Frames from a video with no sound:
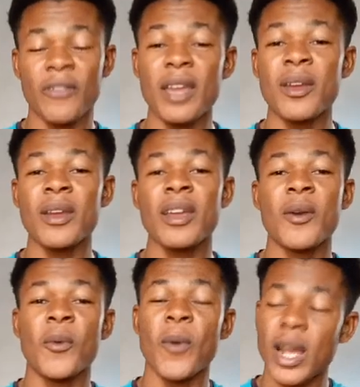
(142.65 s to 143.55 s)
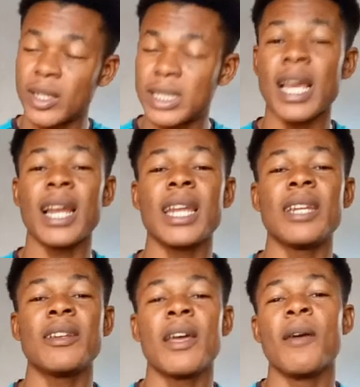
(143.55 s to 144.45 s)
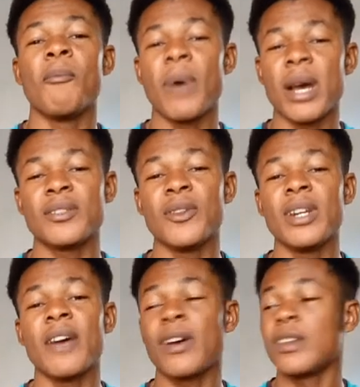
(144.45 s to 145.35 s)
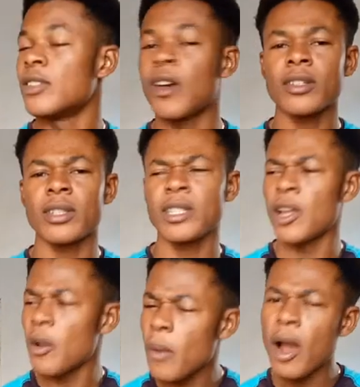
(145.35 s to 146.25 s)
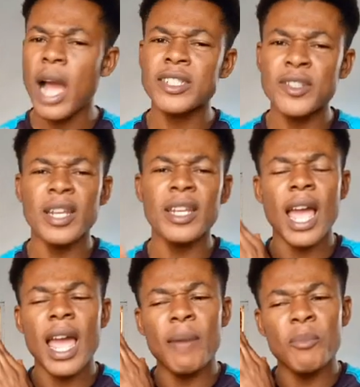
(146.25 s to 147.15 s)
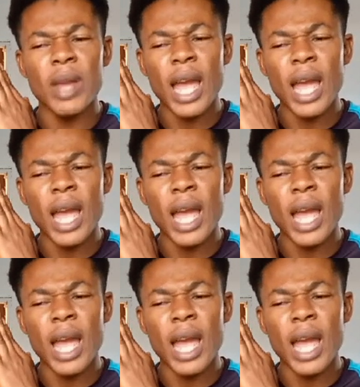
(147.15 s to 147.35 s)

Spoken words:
they were telling Barcelona fans, not they were actually